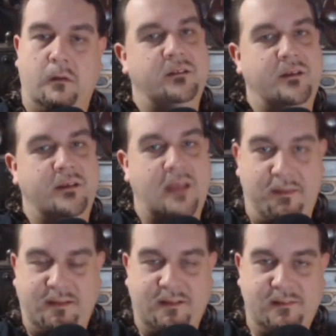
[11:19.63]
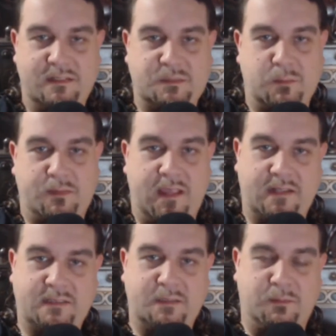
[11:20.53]
Now, the deal is with the
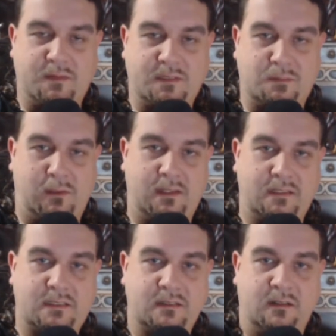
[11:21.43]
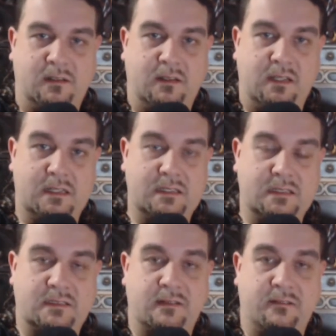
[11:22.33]
exit with this place
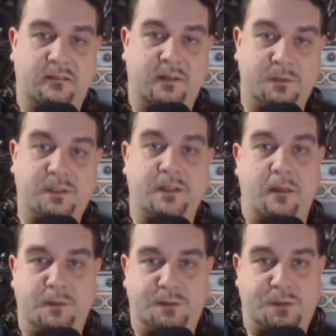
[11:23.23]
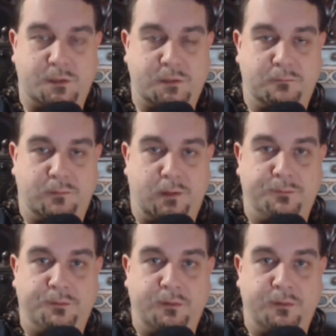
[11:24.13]
is there's another search involved.